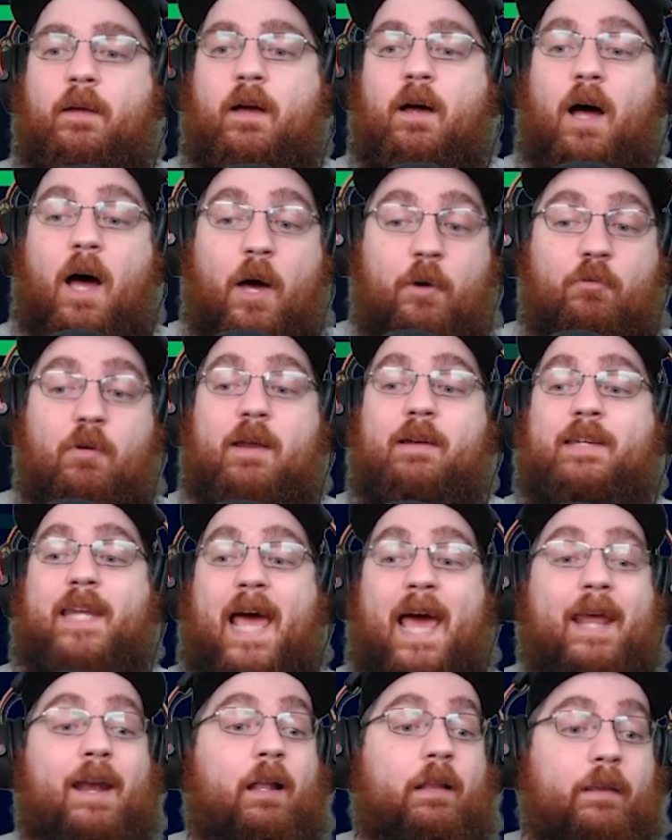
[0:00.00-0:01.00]
one hundred
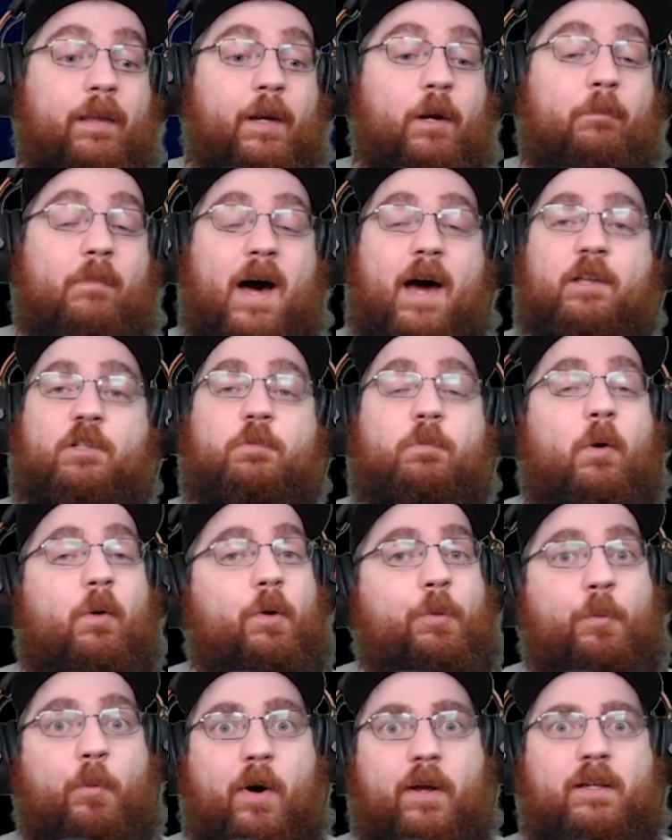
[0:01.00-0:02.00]
ten, a little much. But
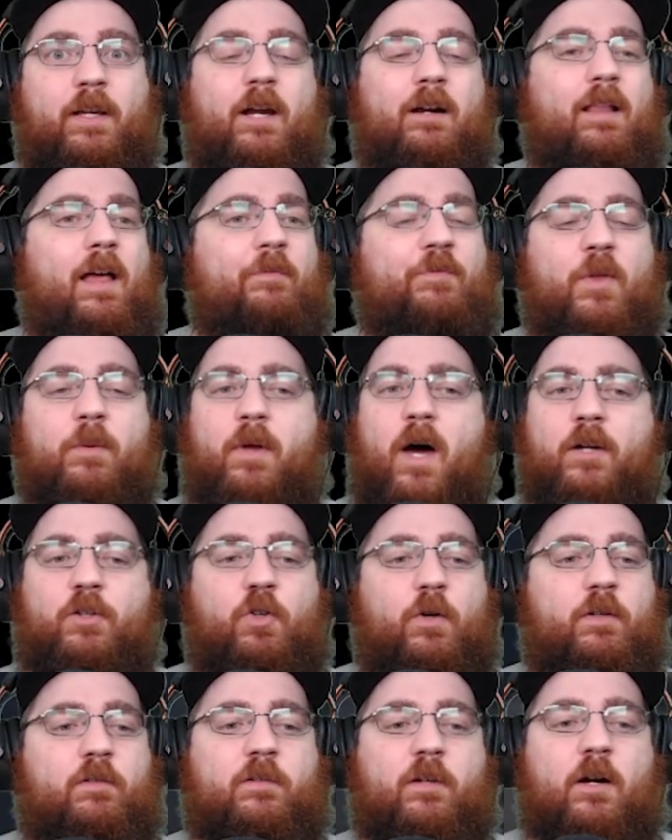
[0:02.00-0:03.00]
with one year left, I'm not
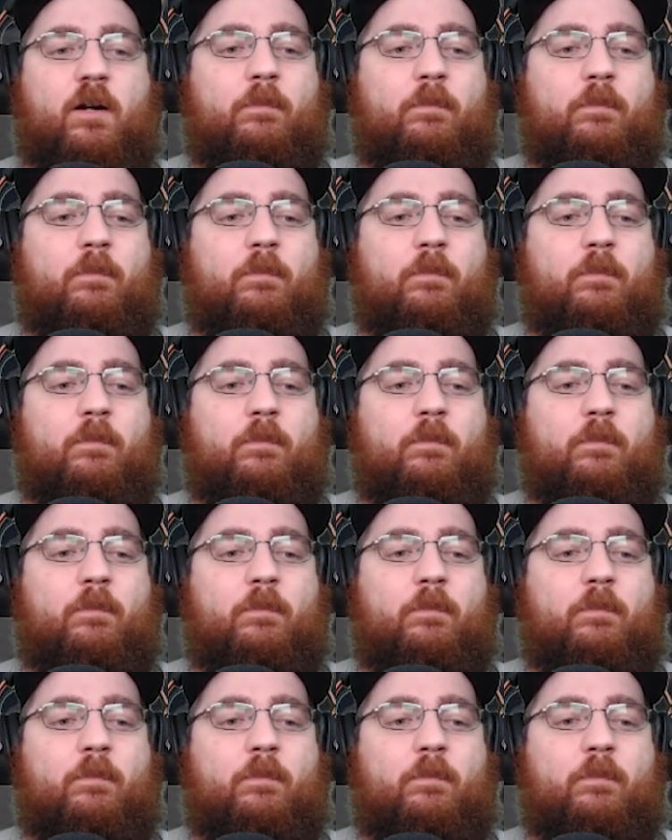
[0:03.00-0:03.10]
too concerned